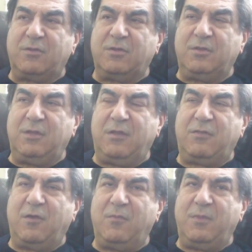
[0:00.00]

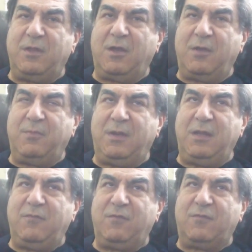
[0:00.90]
Nezami, I believe
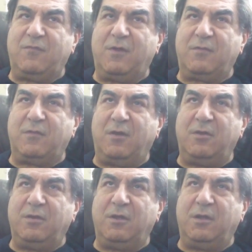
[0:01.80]
it was on
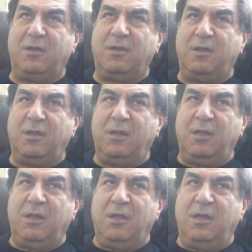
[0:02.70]
uh,
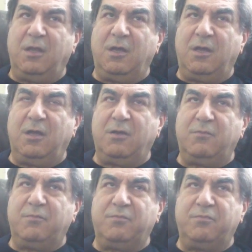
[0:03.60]
uh,
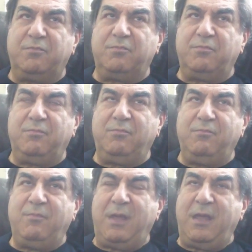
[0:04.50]

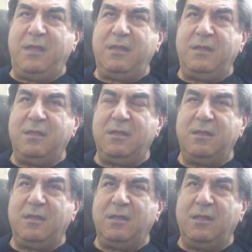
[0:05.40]
May
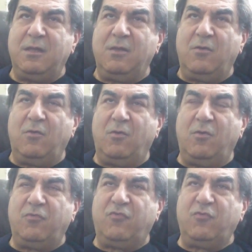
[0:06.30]
or
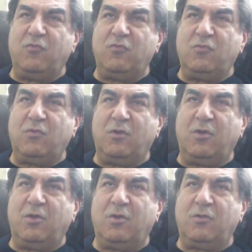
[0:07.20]
June
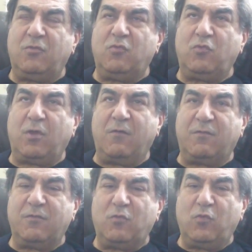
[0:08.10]
uh,
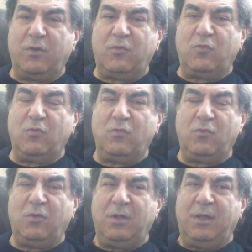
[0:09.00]
2022,
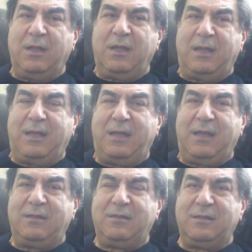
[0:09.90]

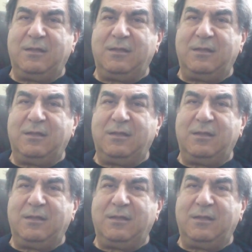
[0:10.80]
and uh,